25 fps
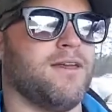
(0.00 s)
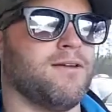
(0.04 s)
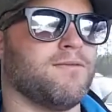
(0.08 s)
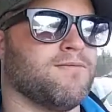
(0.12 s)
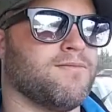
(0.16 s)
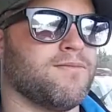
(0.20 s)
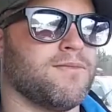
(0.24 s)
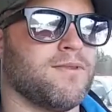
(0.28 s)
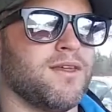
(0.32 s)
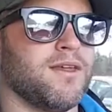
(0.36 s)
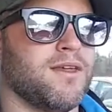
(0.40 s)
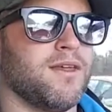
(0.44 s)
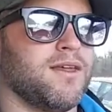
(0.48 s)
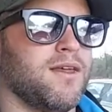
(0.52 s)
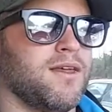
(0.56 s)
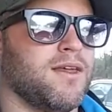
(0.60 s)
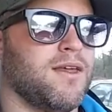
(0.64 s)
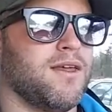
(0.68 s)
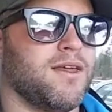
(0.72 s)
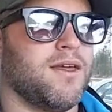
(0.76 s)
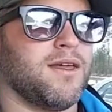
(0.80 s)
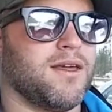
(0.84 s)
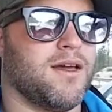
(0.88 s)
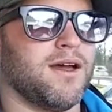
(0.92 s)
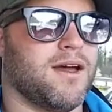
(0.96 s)

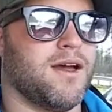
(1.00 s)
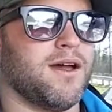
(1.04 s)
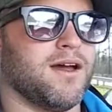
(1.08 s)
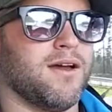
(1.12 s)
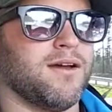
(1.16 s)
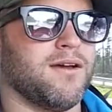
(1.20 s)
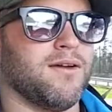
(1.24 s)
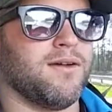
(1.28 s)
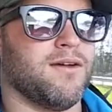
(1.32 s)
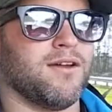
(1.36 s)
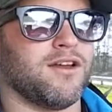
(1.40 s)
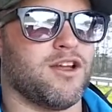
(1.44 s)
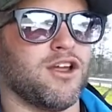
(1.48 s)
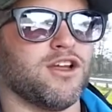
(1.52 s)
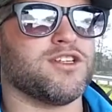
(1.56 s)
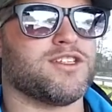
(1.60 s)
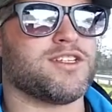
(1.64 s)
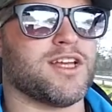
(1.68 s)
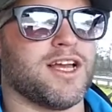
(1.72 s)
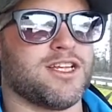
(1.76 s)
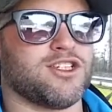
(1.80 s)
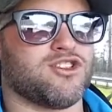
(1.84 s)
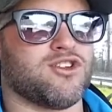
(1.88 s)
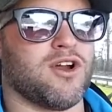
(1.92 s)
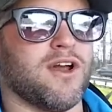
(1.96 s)
a good
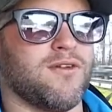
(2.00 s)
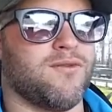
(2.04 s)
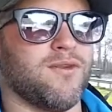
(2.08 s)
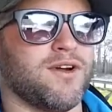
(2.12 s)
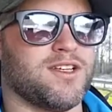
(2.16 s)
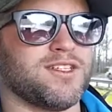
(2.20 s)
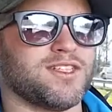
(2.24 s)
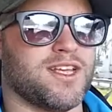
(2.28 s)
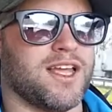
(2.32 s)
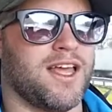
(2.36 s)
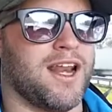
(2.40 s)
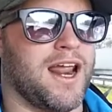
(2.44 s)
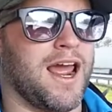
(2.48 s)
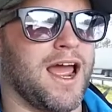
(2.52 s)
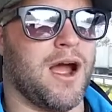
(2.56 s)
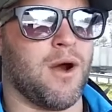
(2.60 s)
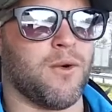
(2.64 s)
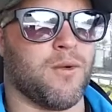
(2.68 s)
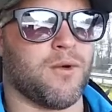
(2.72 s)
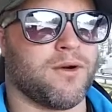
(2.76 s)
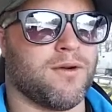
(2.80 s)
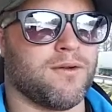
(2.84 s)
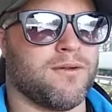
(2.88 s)
sized driveway, say an hour.